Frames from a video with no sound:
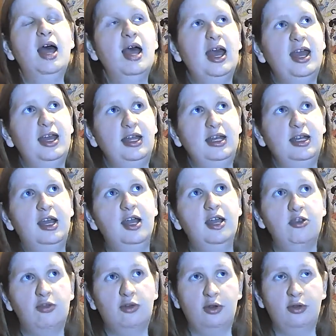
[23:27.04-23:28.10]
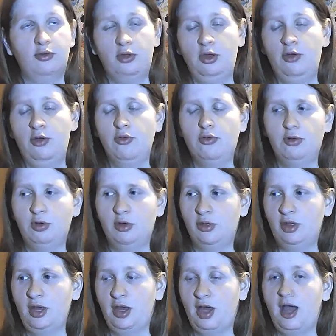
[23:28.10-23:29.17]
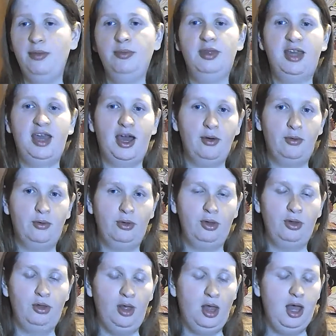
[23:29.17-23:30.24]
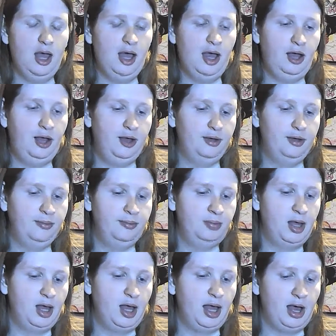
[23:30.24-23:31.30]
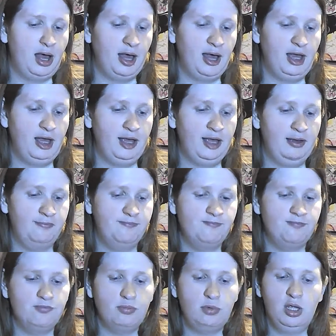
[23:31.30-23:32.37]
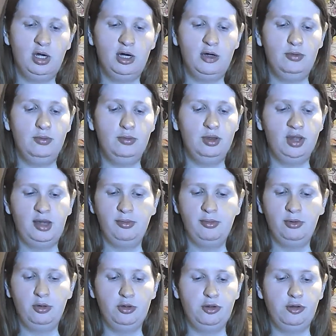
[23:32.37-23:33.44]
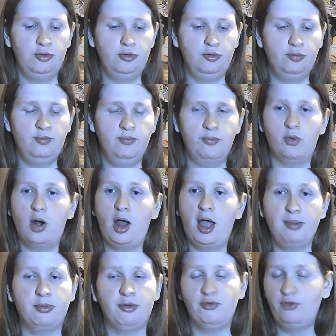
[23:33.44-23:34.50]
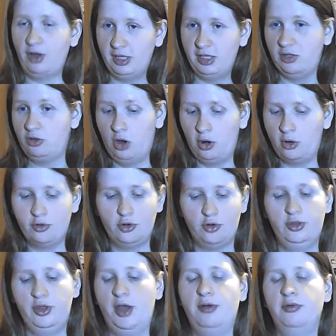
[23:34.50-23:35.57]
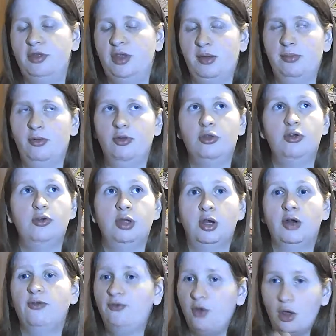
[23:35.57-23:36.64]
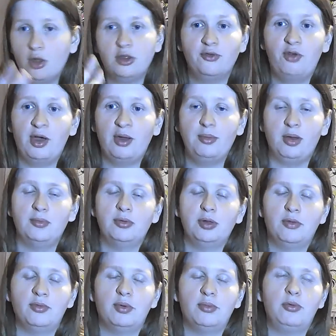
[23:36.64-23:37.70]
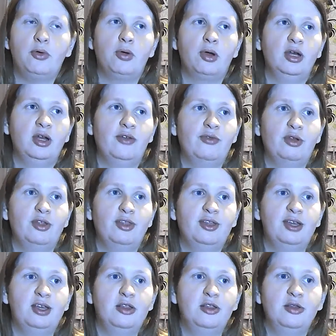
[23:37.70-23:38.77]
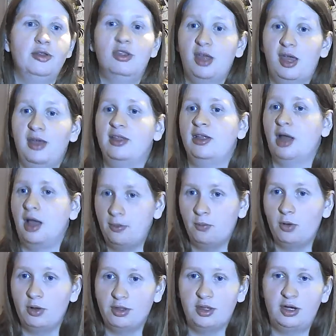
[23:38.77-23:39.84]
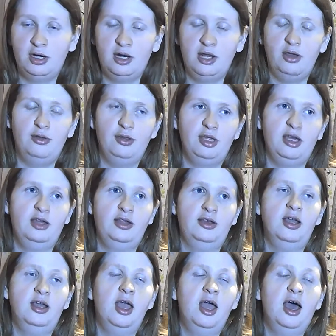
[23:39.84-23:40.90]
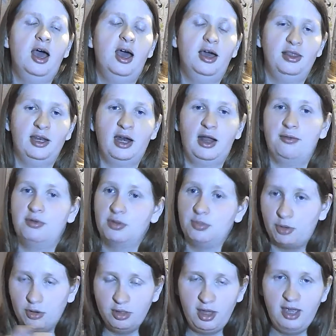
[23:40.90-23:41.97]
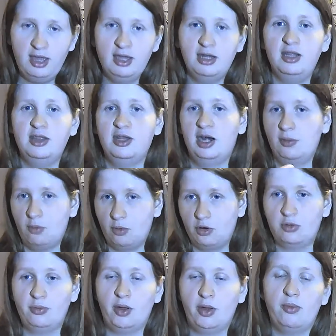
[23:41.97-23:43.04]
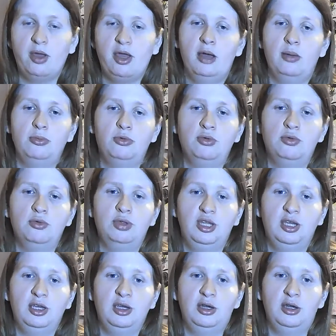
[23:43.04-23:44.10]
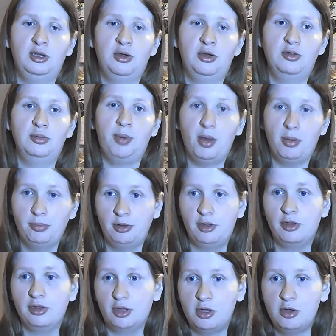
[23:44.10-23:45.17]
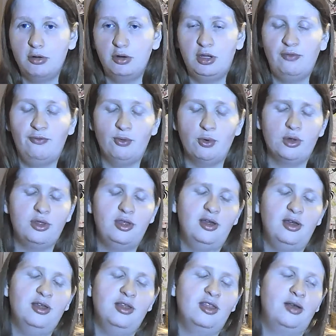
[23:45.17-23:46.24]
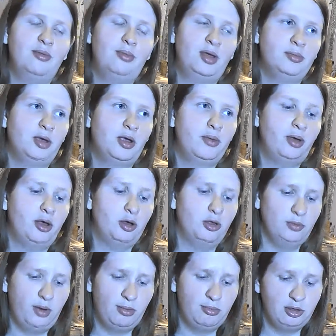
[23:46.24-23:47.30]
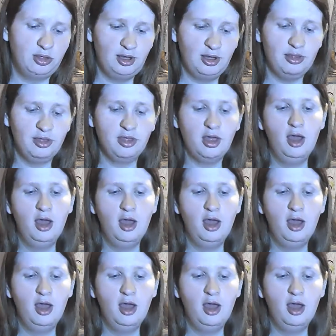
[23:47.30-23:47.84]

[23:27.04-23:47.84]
And, you know, Kruger's like, I'm the owl. I, you know, was able to bribe or find a doctor that was able to, you know, falsify my blood report and everything to say that I wasn't an Eldian, that I was a Marleyan, and then I worked my way up through the, you know, the public security forces and made my way all the way up to this.